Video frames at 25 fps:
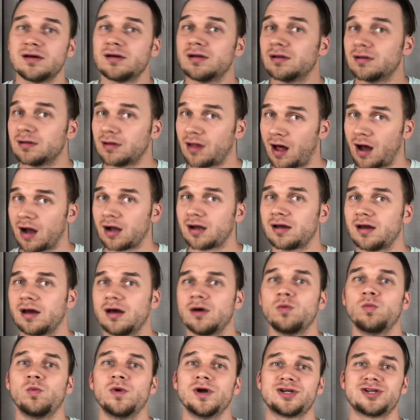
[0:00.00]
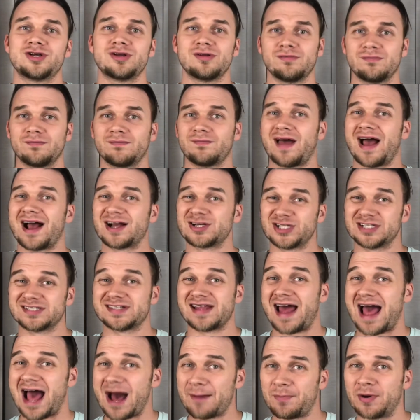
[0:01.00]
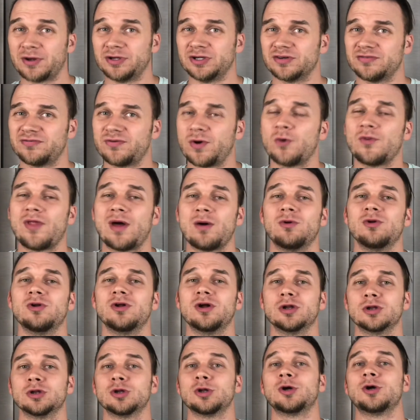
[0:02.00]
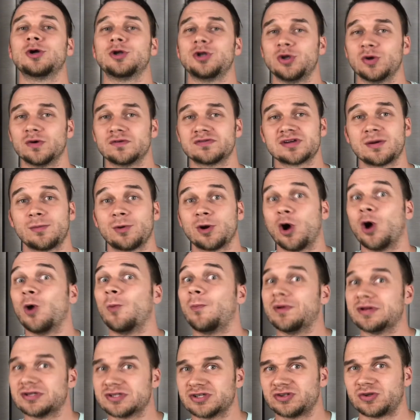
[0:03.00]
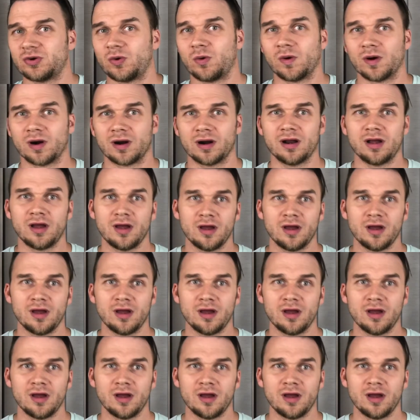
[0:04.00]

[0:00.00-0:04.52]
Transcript: lock, which actually has an app on your phone that will alert you if someone opens a door